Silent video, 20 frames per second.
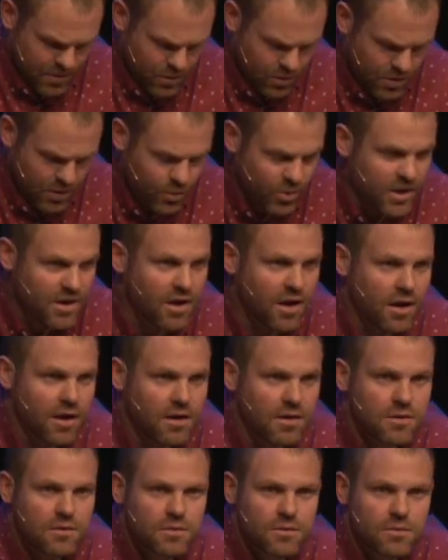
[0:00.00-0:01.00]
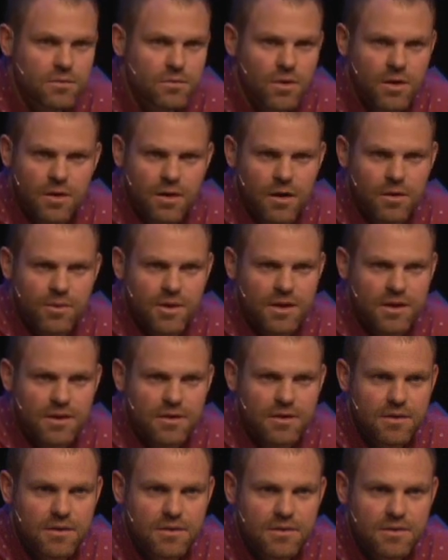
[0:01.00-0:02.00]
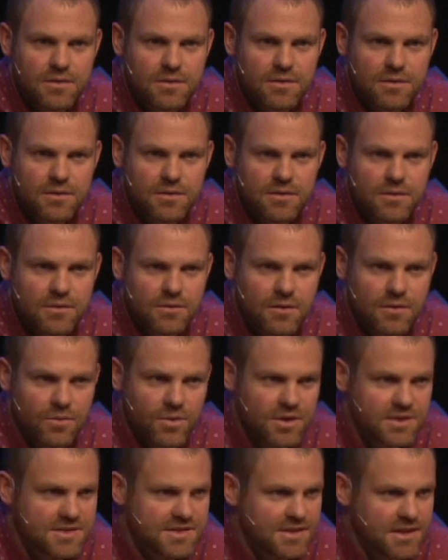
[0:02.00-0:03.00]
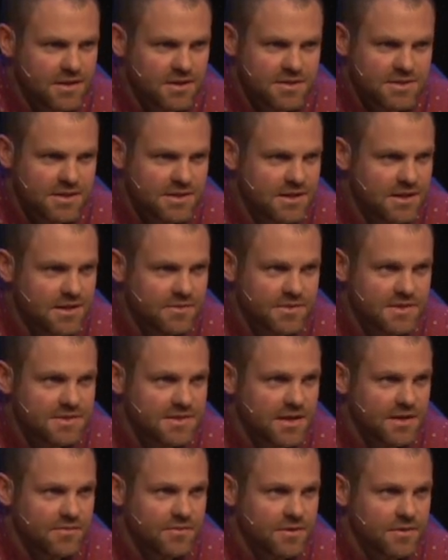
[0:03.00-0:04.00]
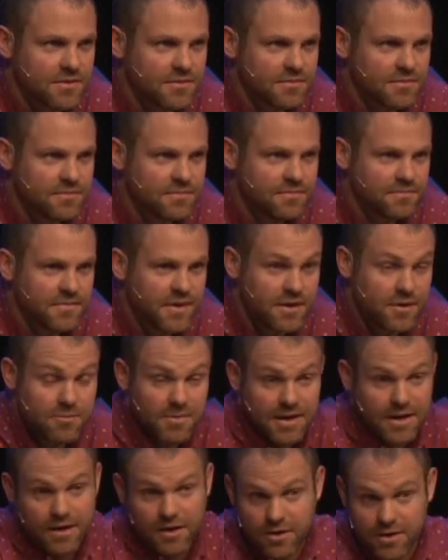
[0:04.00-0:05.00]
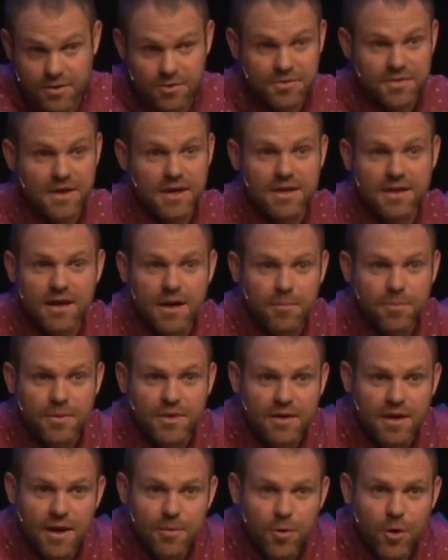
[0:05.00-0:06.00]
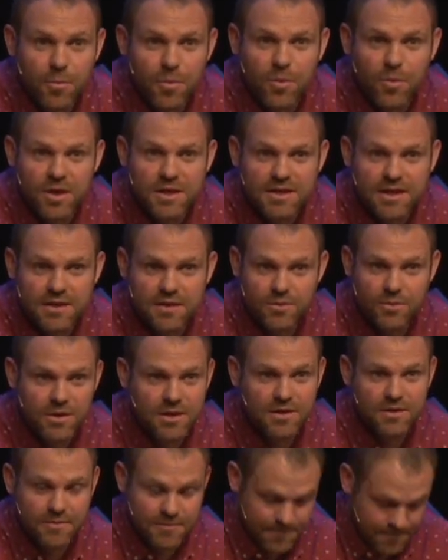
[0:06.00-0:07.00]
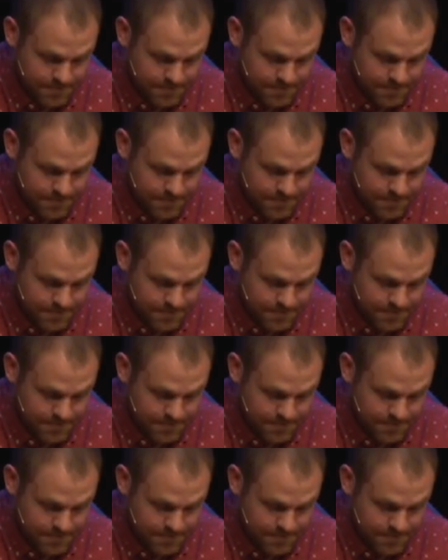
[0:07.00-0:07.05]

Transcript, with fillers: What we are. What are we? We're sinners in need of a Savior. And you may not agree with that yet, but I'm hoping one day you will.